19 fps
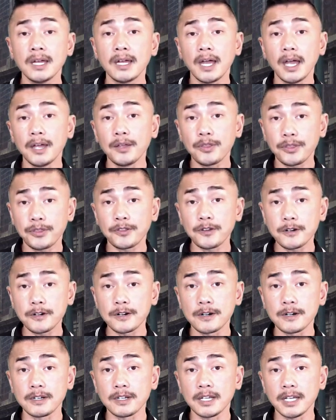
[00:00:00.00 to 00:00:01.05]
And
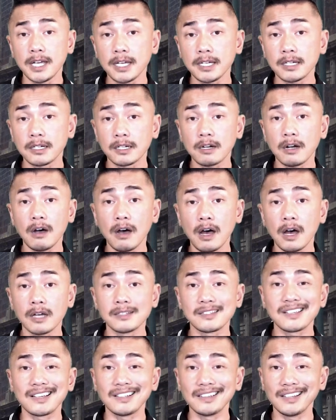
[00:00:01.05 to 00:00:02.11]
third, it can
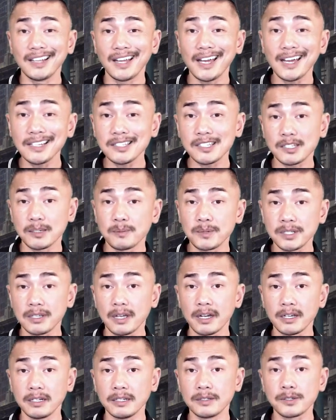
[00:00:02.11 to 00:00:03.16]
cause land
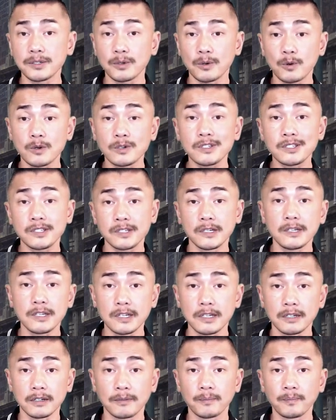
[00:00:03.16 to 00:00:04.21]
subsidence or
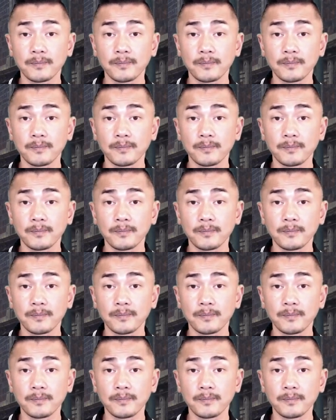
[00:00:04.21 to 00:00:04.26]
sinking.